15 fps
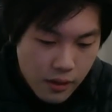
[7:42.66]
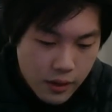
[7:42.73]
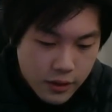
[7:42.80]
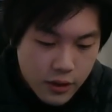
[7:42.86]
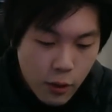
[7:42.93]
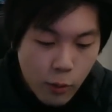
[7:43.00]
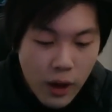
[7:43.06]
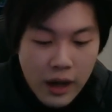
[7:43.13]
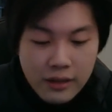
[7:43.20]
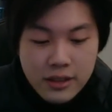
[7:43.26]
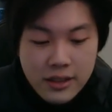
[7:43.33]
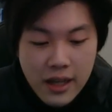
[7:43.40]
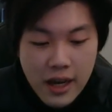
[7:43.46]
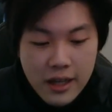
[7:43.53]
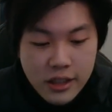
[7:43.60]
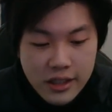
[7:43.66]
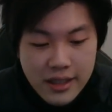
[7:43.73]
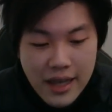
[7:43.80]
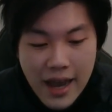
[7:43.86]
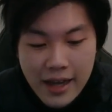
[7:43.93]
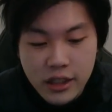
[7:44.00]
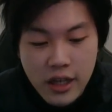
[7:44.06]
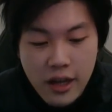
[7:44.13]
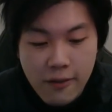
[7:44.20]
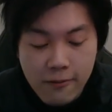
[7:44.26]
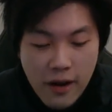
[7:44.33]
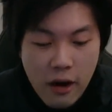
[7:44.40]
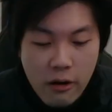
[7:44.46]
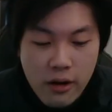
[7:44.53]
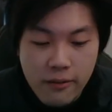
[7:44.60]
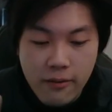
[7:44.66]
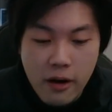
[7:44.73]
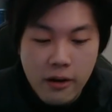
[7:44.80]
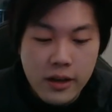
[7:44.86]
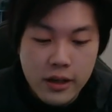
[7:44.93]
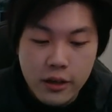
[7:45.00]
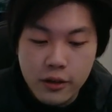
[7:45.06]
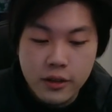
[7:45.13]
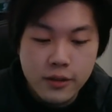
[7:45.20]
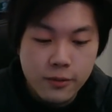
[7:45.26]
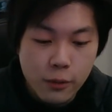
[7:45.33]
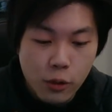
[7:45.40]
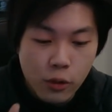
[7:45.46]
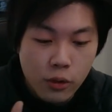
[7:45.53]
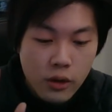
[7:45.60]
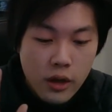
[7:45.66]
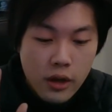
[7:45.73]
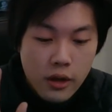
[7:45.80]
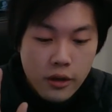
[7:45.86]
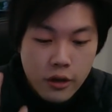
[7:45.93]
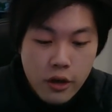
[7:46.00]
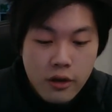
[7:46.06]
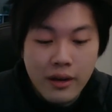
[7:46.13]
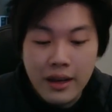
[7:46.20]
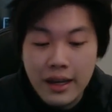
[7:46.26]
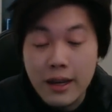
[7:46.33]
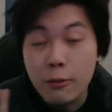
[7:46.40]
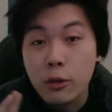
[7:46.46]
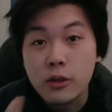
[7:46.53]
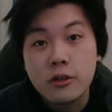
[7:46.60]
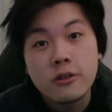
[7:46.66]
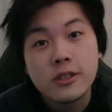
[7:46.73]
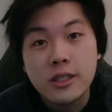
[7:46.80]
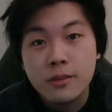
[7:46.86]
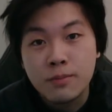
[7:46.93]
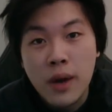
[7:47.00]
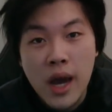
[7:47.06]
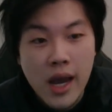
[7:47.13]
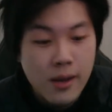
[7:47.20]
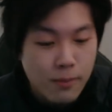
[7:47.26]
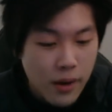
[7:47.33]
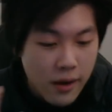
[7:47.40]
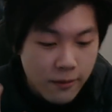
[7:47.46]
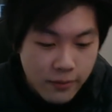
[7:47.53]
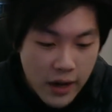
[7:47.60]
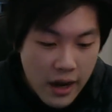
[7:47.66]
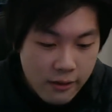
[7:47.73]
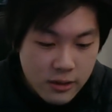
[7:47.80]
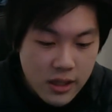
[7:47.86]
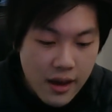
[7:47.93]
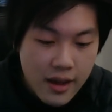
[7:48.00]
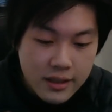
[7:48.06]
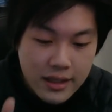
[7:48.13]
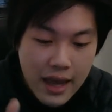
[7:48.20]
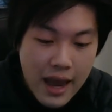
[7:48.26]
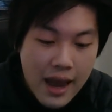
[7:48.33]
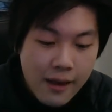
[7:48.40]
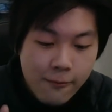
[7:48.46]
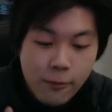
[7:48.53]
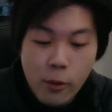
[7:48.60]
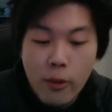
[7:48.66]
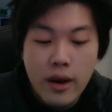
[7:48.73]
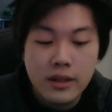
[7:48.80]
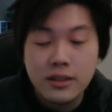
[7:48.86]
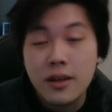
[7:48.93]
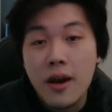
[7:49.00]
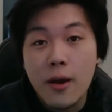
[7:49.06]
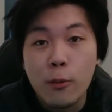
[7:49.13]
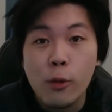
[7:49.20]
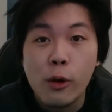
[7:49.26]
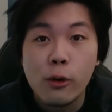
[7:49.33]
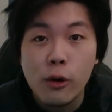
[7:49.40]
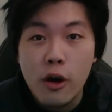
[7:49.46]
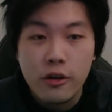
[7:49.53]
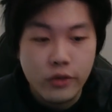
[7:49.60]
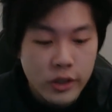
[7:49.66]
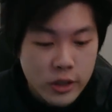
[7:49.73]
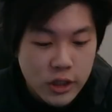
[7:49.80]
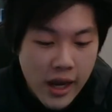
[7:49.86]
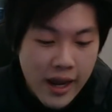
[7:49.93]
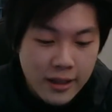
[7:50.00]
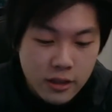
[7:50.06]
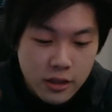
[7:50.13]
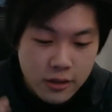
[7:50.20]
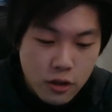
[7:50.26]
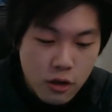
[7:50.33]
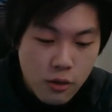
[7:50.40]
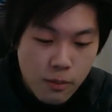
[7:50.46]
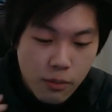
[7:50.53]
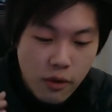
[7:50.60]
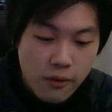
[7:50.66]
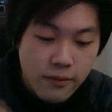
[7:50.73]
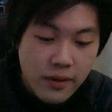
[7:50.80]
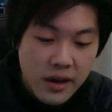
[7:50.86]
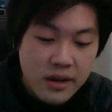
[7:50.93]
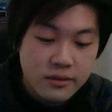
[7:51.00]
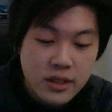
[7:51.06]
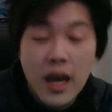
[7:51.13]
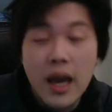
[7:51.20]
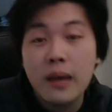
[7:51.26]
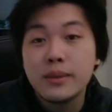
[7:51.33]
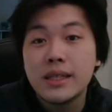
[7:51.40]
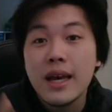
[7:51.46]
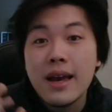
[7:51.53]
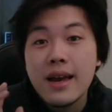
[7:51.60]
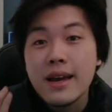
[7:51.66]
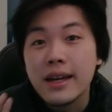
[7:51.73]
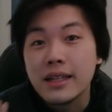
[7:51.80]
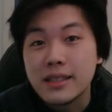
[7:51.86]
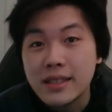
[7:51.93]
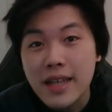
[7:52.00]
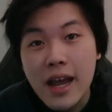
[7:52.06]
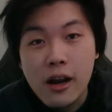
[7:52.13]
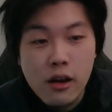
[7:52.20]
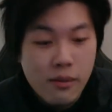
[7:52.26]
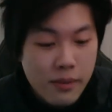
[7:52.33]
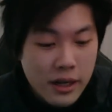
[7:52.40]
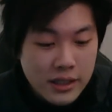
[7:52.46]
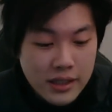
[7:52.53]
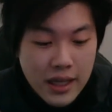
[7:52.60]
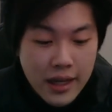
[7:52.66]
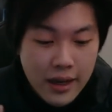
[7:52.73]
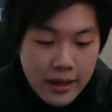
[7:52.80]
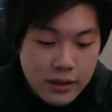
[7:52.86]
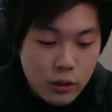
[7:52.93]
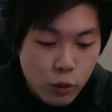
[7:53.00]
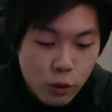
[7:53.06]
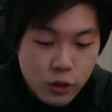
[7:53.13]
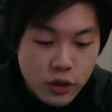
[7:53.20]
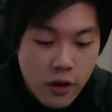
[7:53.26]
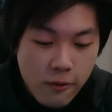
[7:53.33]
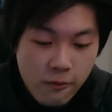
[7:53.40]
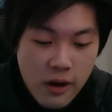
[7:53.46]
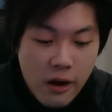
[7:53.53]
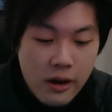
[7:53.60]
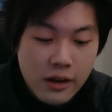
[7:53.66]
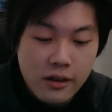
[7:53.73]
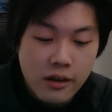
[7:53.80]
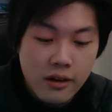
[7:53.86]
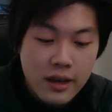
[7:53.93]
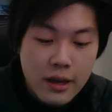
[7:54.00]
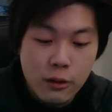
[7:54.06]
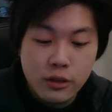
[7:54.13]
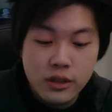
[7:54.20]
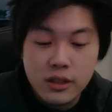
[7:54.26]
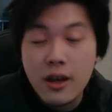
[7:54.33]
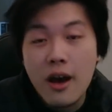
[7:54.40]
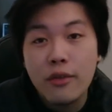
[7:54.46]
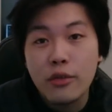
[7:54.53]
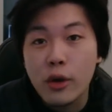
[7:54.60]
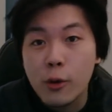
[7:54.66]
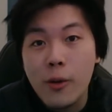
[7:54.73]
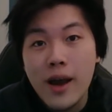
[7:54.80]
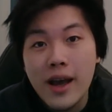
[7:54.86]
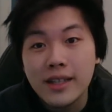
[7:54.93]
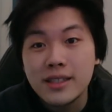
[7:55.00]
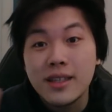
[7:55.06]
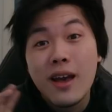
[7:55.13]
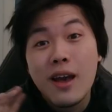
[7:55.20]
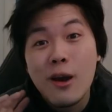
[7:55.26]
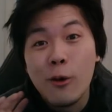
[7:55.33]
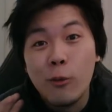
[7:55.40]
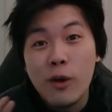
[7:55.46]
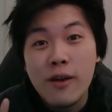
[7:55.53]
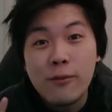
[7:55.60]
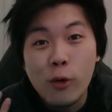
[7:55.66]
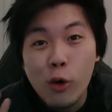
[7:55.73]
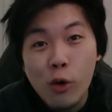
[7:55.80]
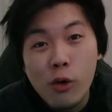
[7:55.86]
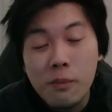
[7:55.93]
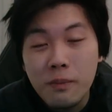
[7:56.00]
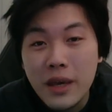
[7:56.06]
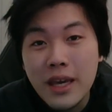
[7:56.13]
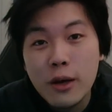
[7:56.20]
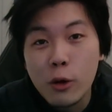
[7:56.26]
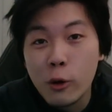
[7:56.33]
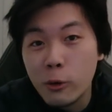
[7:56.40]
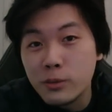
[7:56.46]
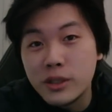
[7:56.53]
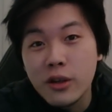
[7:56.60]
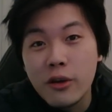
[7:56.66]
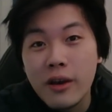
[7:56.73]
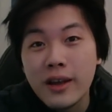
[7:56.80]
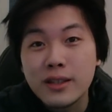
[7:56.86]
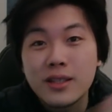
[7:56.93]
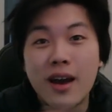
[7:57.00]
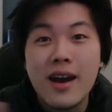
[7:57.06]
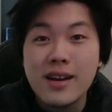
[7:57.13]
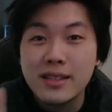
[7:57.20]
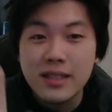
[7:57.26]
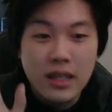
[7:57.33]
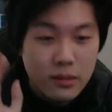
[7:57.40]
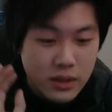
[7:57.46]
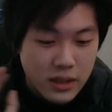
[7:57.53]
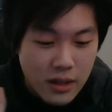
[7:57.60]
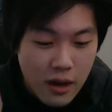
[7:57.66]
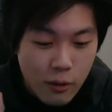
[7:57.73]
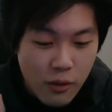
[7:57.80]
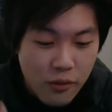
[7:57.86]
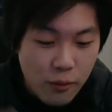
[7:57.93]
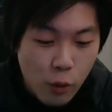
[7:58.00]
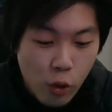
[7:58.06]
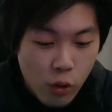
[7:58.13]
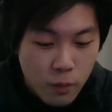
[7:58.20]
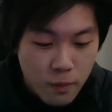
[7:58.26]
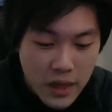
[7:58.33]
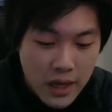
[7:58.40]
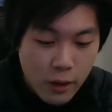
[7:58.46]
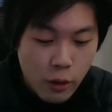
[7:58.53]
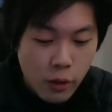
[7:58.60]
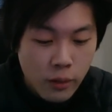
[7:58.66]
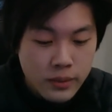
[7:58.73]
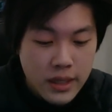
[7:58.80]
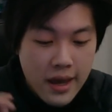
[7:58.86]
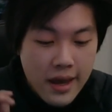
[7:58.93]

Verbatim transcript: So Wild Sanji is actually a very very useful unit. He reduces bind by 5 turns and for 1 turn will lock the chain to 2.5 times. His sailor ability is also very good. He will start the quest with all meat orbs. So your entire team start with all meat orbs.